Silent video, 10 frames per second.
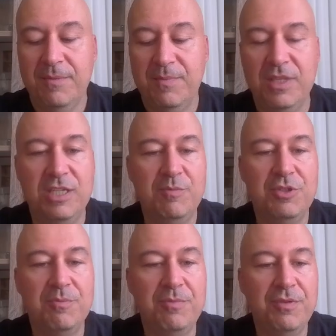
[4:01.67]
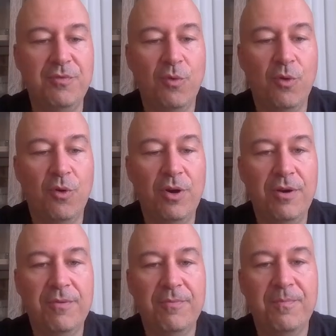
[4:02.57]
there is bishop b4,
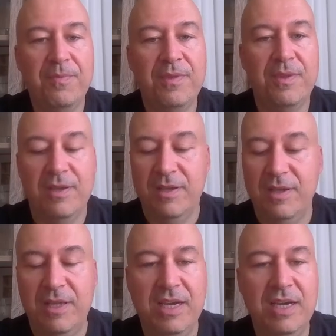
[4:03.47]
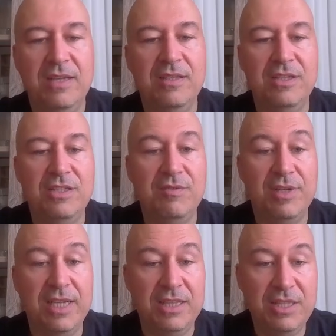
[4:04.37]
yeah, there is
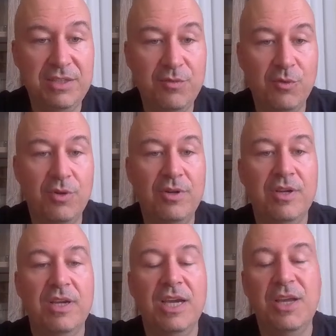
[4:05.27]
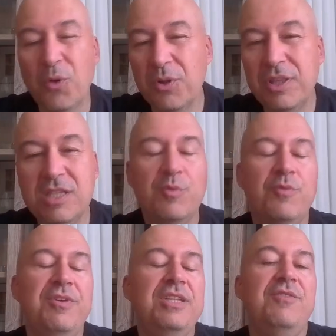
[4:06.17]
even knight d4. And all these were
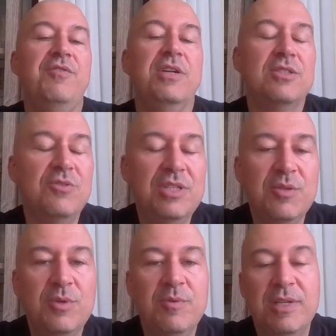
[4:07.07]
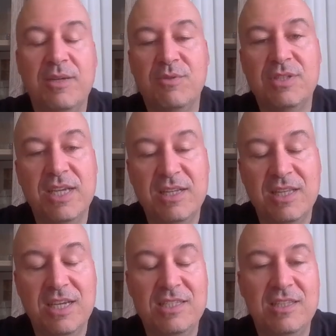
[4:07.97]
very difficult to deal with when I was
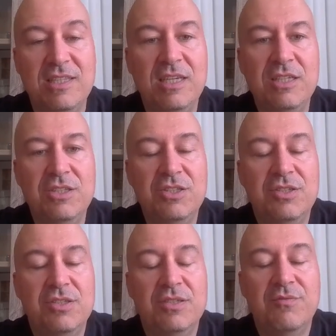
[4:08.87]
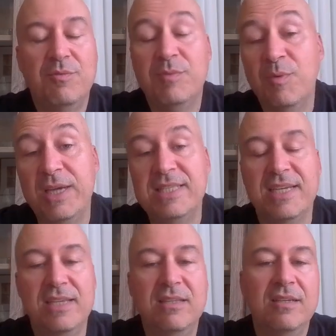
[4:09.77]
analyzing the English from the white
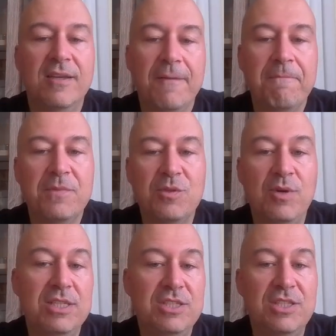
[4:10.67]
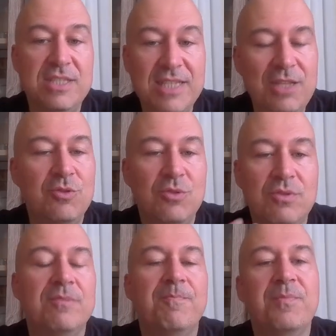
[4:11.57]
side. So I just decided
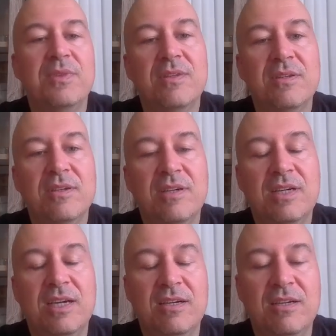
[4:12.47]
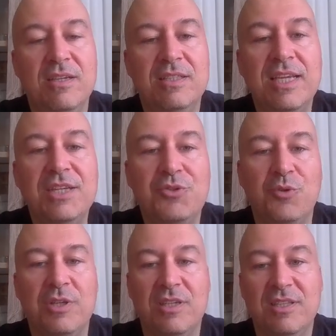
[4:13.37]
to take a
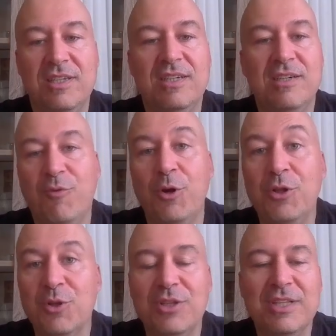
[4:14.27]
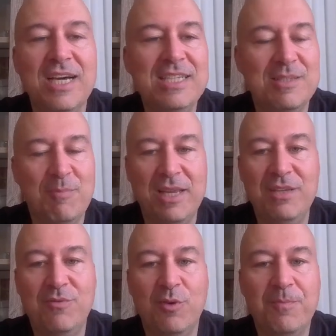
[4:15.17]
shortcut, yeah, avoid all the lines and
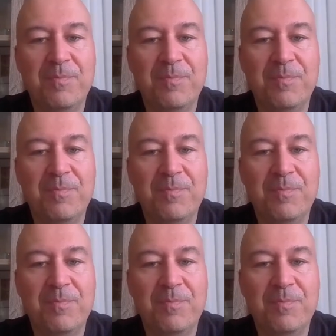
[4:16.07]
play e4.